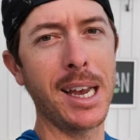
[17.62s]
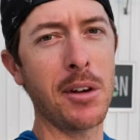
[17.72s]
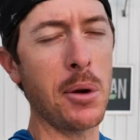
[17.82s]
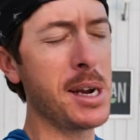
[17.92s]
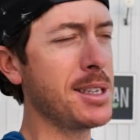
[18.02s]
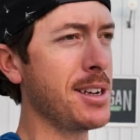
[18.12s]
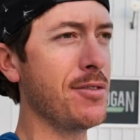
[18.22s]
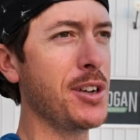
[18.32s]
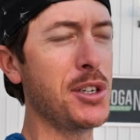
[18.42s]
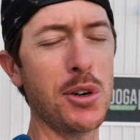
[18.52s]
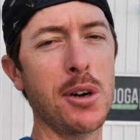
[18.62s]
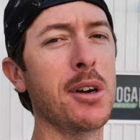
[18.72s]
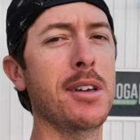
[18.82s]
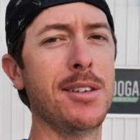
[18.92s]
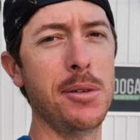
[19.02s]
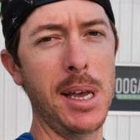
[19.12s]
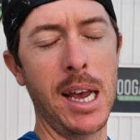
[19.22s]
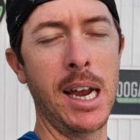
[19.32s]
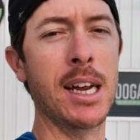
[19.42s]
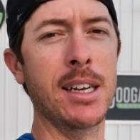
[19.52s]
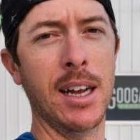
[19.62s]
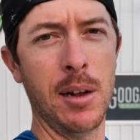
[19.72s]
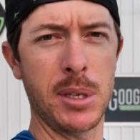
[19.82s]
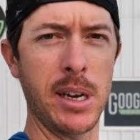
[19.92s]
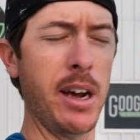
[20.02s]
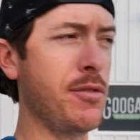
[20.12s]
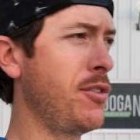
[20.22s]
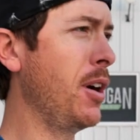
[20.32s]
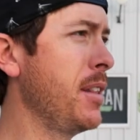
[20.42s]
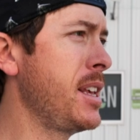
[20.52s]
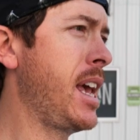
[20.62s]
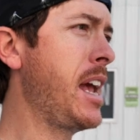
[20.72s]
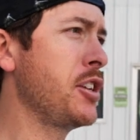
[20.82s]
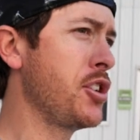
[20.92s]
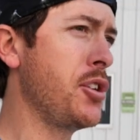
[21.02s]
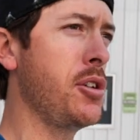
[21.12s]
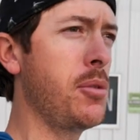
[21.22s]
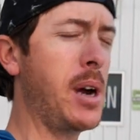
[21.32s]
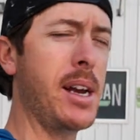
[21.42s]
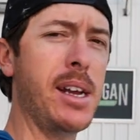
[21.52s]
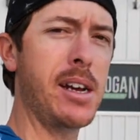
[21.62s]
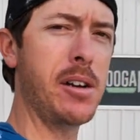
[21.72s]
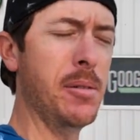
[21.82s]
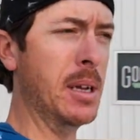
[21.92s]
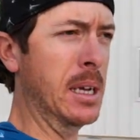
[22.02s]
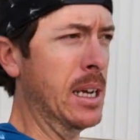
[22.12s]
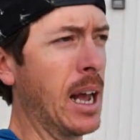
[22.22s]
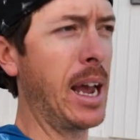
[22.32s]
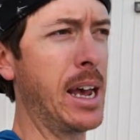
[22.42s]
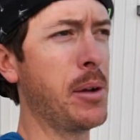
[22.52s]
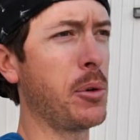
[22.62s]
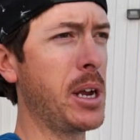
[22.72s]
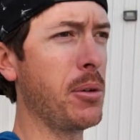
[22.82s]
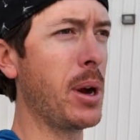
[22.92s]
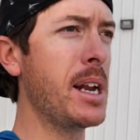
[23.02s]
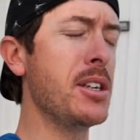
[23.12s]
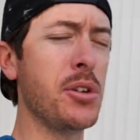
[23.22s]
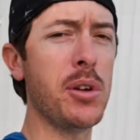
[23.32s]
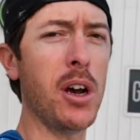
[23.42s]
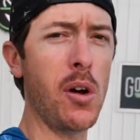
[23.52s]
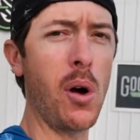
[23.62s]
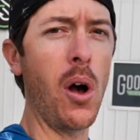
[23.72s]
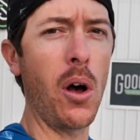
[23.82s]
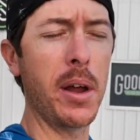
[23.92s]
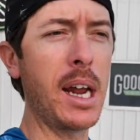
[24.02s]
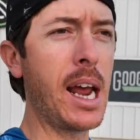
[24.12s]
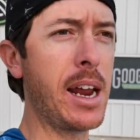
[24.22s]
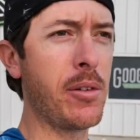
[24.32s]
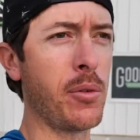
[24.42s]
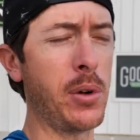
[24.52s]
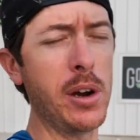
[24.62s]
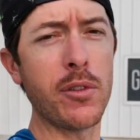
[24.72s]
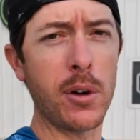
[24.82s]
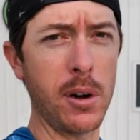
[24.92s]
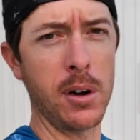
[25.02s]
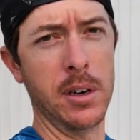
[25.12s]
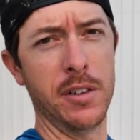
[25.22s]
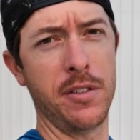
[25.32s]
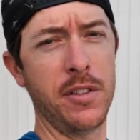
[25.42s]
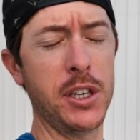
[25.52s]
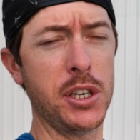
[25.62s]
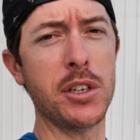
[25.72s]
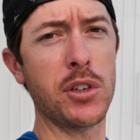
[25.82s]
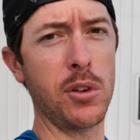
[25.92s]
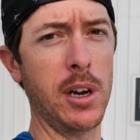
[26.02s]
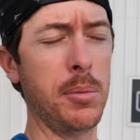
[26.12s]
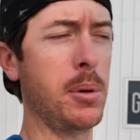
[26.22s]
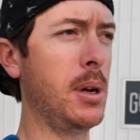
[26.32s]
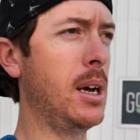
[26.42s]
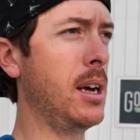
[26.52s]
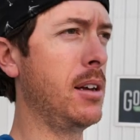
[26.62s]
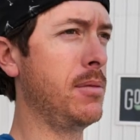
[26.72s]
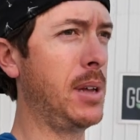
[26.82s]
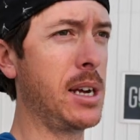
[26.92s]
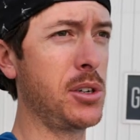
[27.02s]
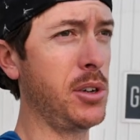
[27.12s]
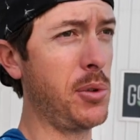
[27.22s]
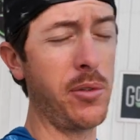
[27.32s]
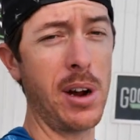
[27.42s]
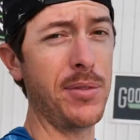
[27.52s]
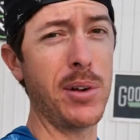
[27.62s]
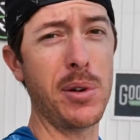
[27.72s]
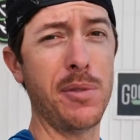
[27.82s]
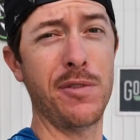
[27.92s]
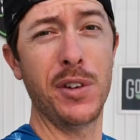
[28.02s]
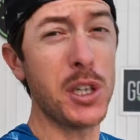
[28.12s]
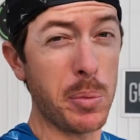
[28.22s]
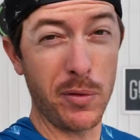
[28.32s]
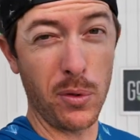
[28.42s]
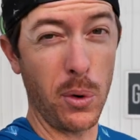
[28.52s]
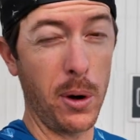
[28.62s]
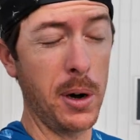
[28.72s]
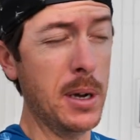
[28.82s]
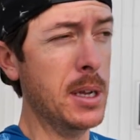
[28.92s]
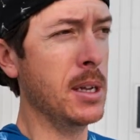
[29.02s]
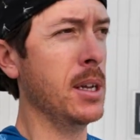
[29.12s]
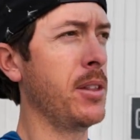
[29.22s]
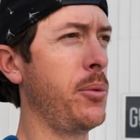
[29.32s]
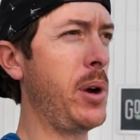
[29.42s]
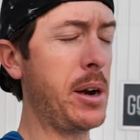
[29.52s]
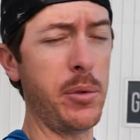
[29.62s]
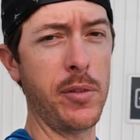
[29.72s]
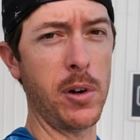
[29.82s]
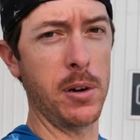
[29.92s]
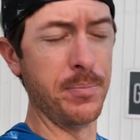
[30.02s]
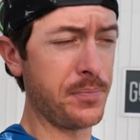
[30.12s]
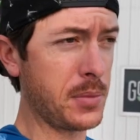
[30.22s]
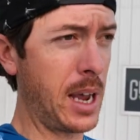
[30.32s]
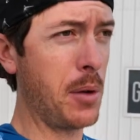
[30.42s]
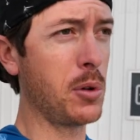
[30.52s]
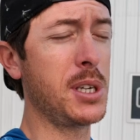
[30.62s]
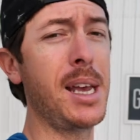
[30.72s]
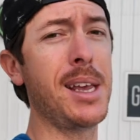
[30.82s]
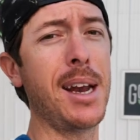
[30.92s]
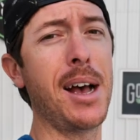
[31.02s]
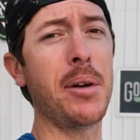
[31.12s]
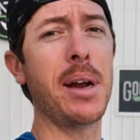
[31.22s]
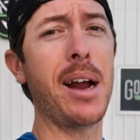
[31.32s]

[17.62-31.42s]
a crazy adventure today. I'm sitting down in front of the HQ right now, and we're getting ready to go on a river fishing trip. Uh, actually, a river I've never even fished before, the Red River, and we're taking out an